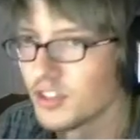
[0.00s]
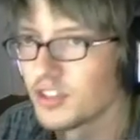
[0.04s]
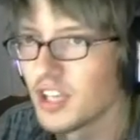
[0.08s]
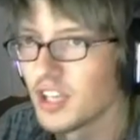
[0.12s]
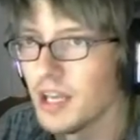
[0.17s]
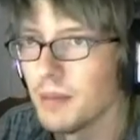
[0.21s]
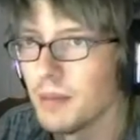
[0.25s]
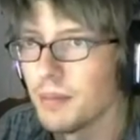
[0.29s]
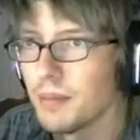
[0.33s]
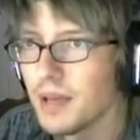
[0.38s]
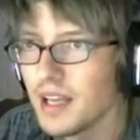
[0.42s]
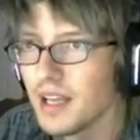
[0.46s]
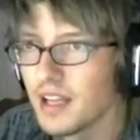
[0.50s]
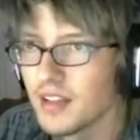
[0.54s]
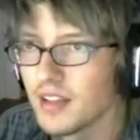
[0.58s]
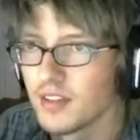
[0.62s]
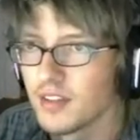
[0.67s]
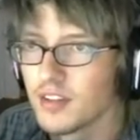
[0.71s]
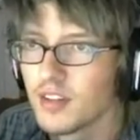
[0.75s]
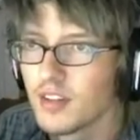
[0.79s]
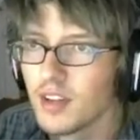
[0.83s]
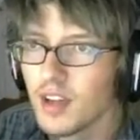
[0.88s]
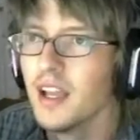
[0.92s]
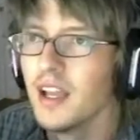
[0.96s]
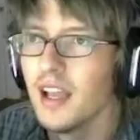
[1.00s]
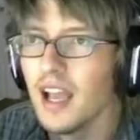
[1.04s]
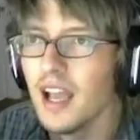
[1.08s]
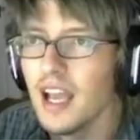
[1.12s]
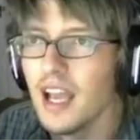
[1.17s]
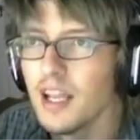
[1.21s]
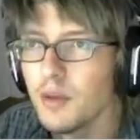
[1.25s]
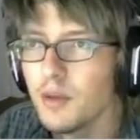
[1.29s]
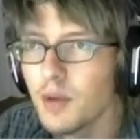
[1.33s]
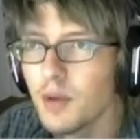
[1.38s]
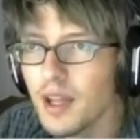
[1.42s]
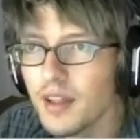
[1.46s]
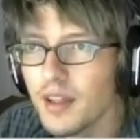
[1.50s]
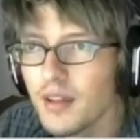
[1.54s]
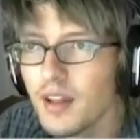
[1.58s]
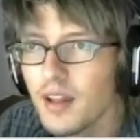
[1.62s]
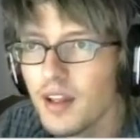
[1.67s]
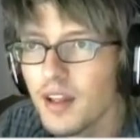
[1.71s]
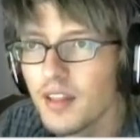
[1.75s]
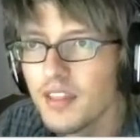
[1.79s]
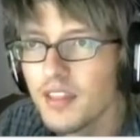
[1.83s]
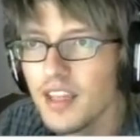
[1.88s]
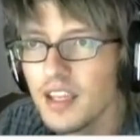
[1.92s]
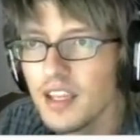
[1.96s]
skate pants. Anyway,
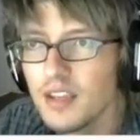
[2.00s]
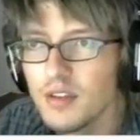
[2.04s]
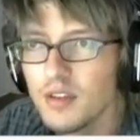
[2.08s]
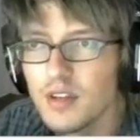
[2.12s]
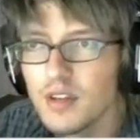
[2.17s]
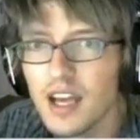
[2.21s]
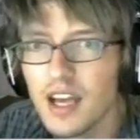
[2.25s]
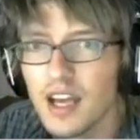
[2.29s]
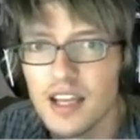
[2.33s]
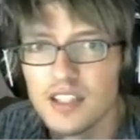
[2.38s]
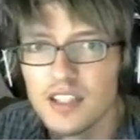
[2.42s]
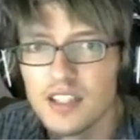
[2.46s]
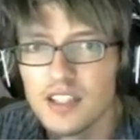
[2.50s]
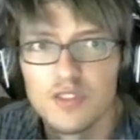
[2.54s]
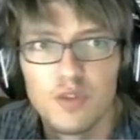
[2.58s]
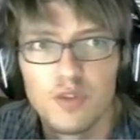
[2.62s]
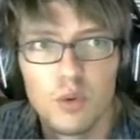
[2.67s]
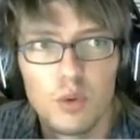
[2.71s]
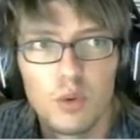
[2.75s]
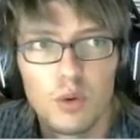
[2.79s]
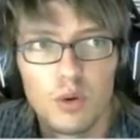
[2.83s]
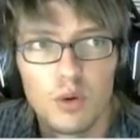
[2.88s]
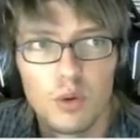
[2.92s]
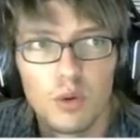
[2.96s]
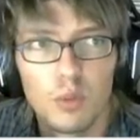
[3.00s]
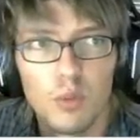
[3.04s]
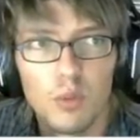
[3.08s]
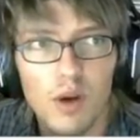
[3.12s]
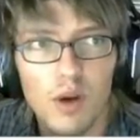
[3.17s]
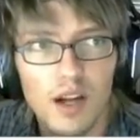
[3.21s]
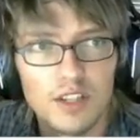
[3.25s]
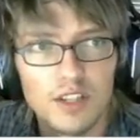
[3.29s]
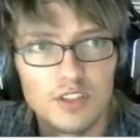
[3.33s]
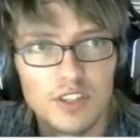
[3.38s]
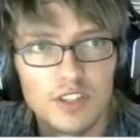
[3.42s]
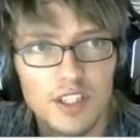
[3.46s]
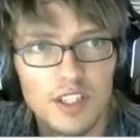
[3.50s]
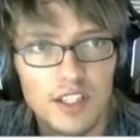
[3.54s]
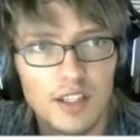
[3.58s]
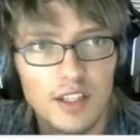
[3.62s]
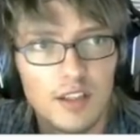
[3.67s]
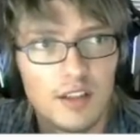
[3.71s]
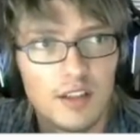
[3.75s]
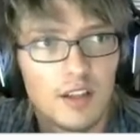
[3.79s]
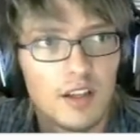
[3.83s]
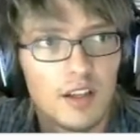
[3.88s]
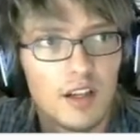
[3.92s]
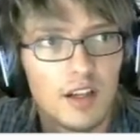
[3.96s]
thank you guys for
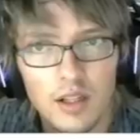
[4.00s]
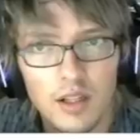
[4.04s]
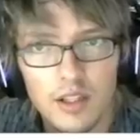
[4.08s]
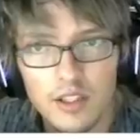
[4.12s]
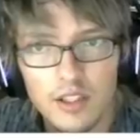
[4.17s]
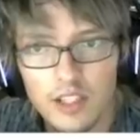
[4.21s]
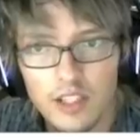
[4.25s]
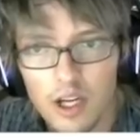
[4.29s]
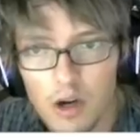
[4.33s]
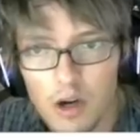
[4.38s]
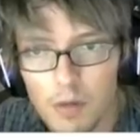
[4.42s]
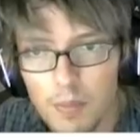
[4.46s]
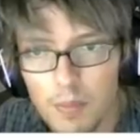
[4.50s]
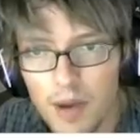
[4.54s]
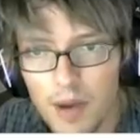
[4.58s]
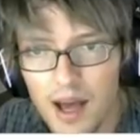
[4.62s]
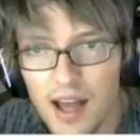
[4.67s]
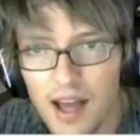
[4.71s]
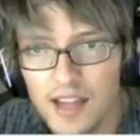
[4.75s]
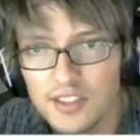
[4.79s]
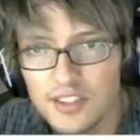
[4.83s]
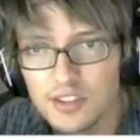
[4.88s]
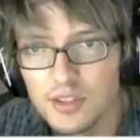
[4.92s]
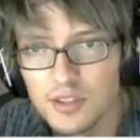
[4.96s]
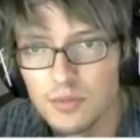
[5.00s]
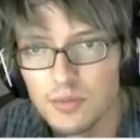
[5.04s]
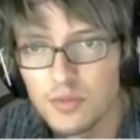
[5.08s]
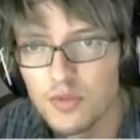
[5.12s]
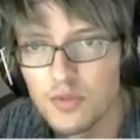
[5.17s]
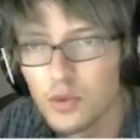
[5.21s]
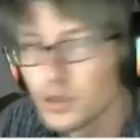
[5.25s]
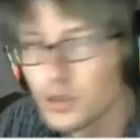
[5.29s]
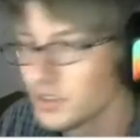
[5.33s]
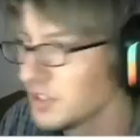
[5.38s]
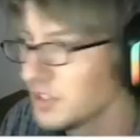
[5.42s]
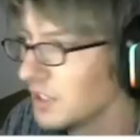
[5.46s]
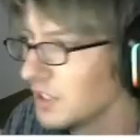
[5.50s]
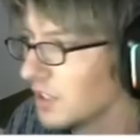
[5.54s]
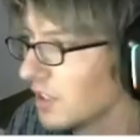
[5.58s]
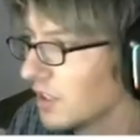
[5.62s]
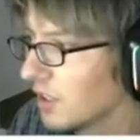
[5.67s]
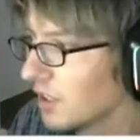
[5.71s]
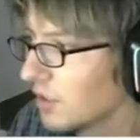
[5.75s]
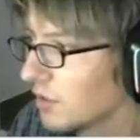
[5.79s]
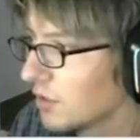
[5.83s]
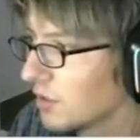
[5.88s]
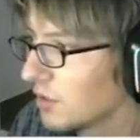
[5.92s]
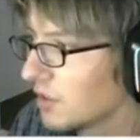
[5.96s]
watching. Go buy some
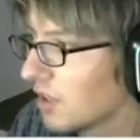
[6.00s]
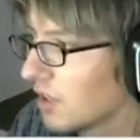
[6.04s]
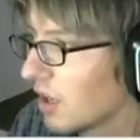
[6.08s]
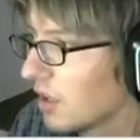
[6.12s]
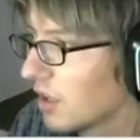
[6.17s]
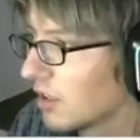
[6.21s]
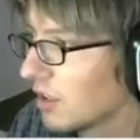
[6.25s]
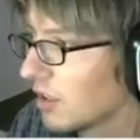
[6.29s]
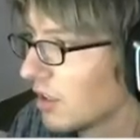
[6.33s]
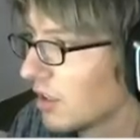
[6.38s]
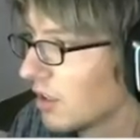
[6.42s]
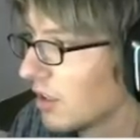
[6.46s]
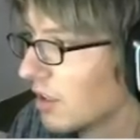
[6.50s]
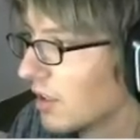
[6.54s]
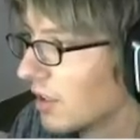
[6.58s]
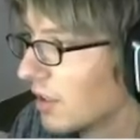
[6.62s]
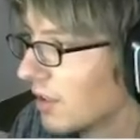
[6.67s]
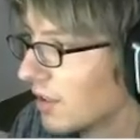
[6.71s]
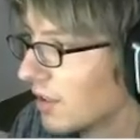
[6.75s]
$1,400